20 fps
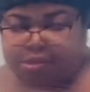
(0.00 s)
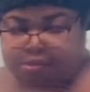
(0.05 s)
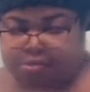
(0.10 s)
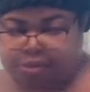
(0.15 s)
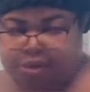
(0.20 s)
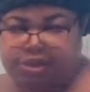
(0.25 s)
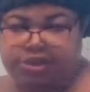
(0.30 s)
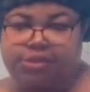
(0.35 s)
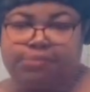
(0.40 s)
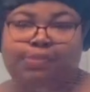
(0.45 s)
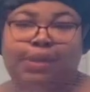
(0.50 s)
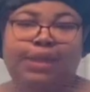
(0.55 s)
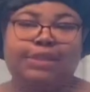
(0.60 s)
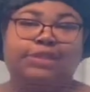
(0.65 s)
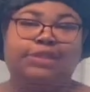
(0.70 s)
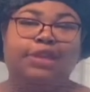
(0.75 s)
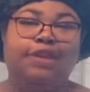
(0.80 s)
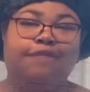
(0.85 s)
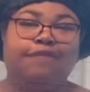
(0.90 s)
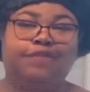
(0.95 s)
to brush my
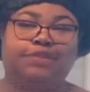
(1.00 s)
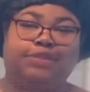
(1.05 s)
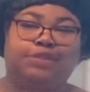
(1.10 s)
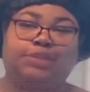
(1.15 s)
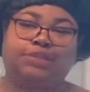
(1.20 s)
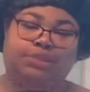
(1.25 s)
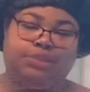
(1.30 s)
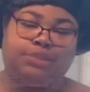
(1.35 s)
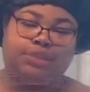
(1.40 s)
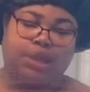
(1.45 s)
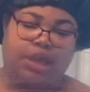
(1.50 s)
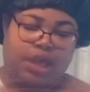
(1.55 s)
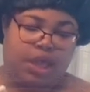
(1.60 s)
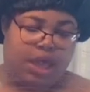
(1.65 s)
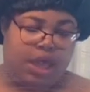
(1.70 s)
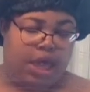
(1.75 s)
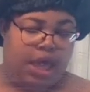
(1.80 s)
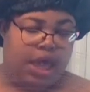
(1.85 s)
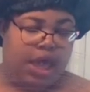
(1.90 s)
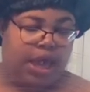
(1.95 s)
teeth with this.
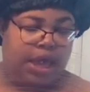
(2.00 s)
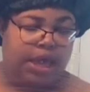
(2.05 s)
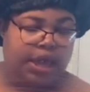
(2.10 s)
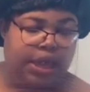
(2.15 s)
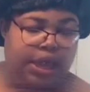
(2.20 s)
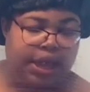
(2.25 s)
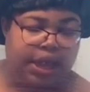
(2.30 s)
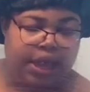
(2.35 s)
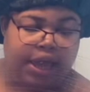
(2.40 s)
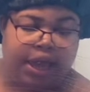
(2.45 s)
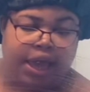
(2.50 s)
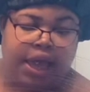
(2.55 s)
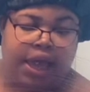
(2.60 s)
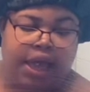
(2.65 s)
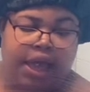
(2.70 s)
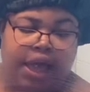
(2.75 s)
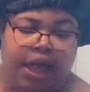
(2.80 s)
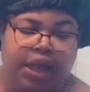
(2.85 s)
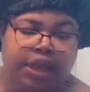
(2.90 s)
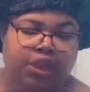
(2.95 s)
Okay,
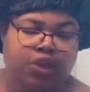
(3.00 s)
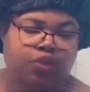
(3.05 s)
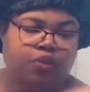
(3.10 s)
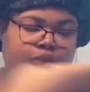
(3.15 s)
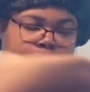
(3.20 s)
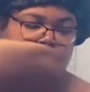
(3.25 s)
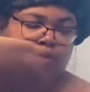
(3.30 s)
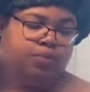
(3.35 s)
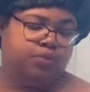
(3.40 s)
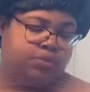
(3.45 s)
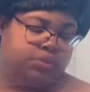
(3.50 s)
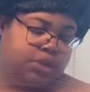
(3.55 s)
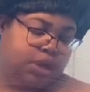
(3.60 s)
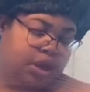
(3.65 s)
I use